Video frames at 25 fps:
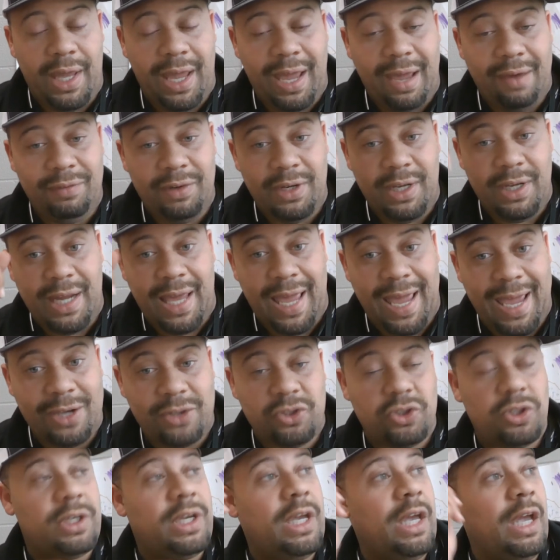having that
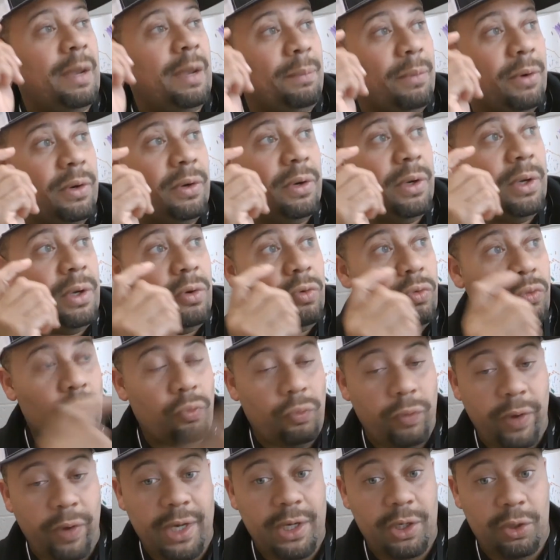extra camera
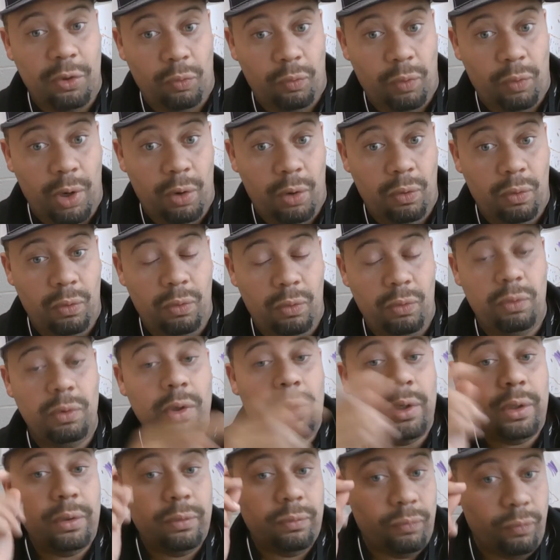ready to roll
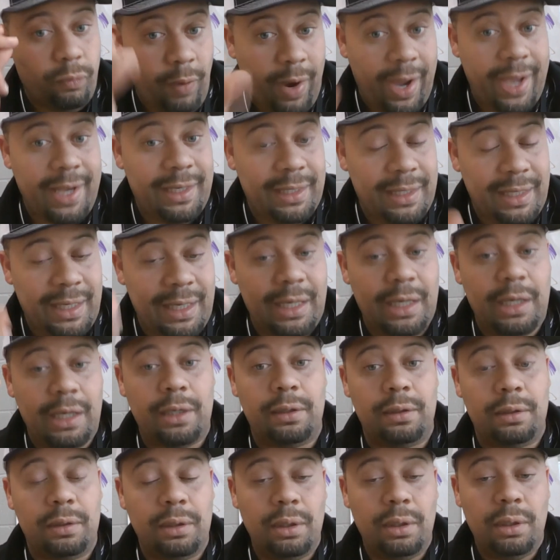right
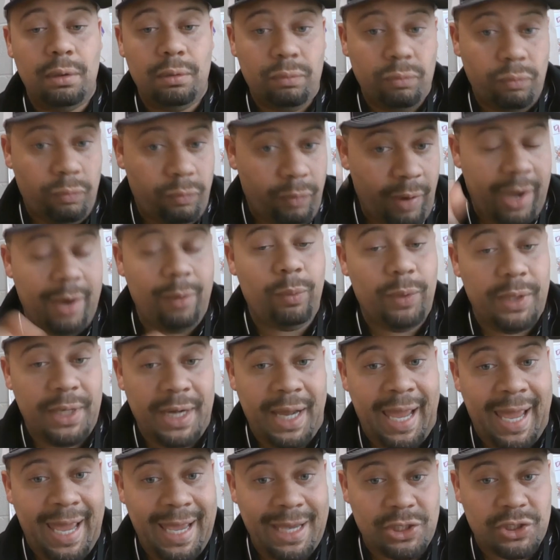then, right when
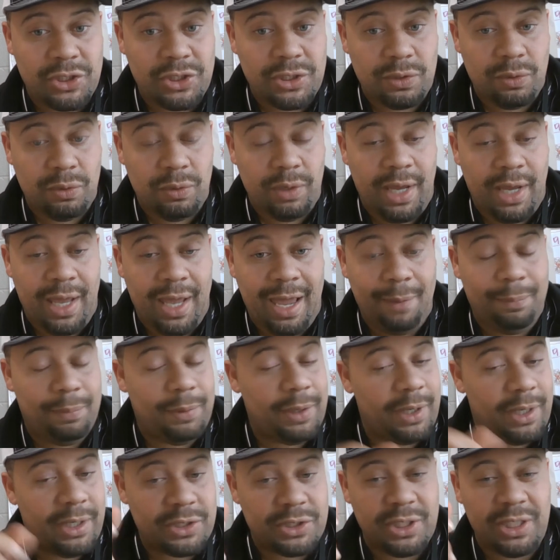the action is going to
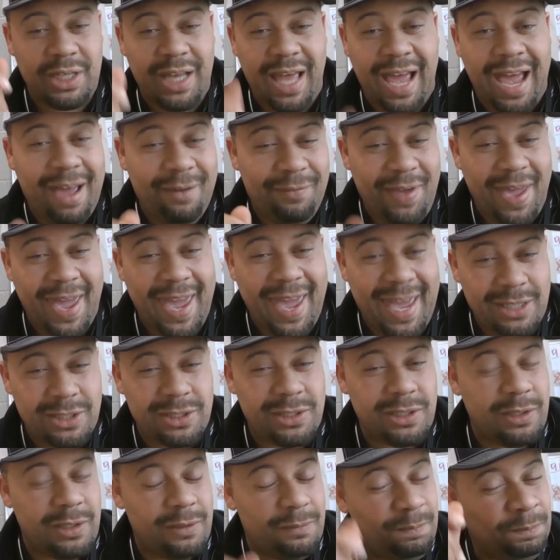happen. Because live
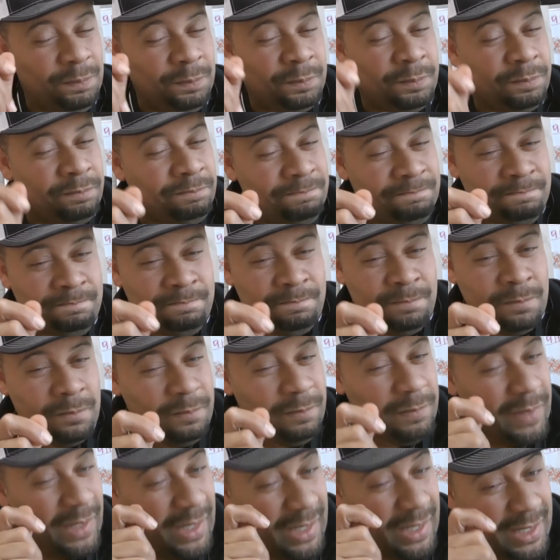action
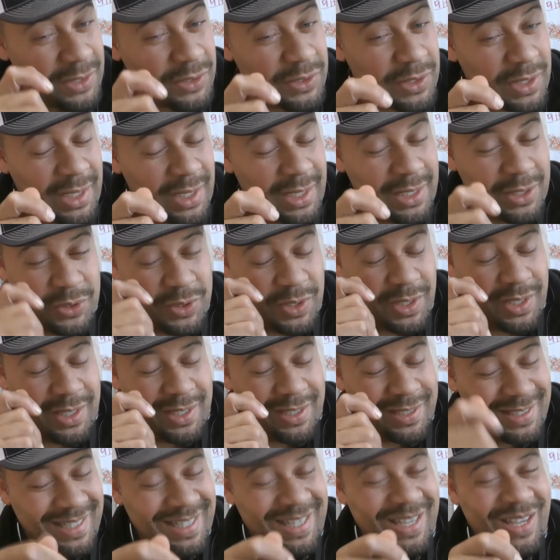
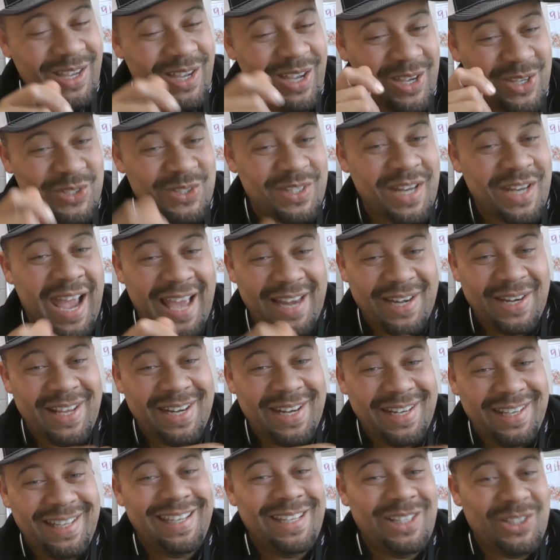is not
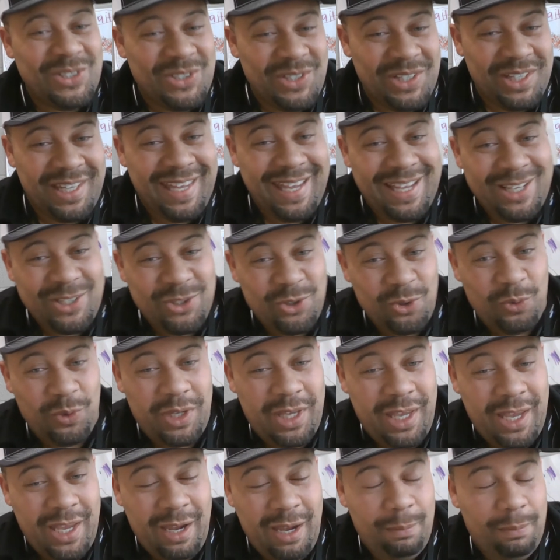that easy to catch on
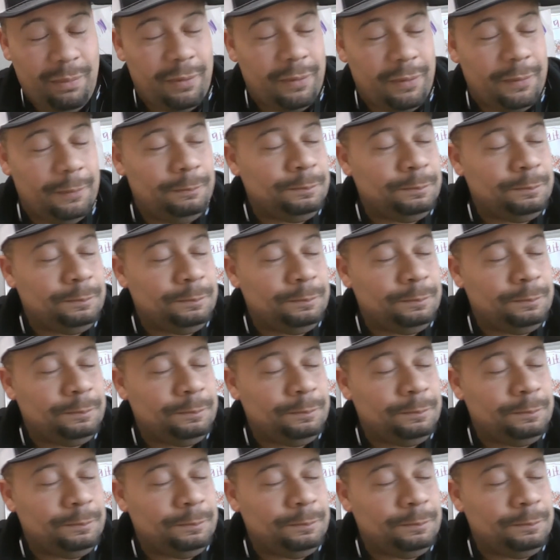camera.